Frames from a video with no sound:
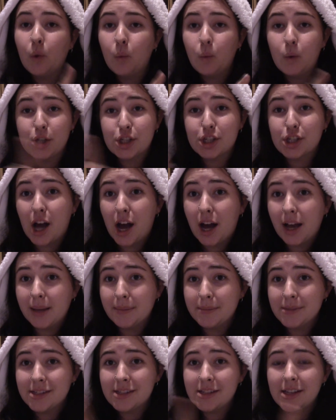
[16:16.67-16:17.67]
which
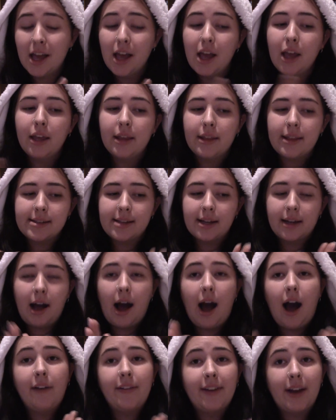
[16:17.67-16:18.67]
times, there's like a
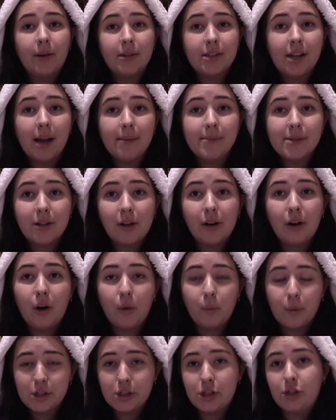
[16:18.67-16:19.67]
half an hour time slot
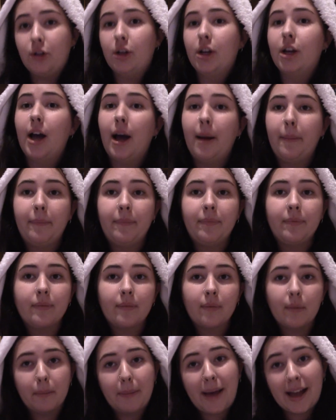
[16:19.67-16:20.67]
on which you can come
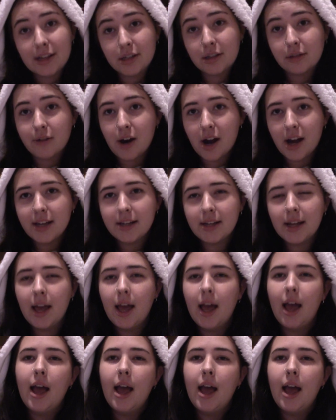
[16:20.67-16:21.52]
back to the ride.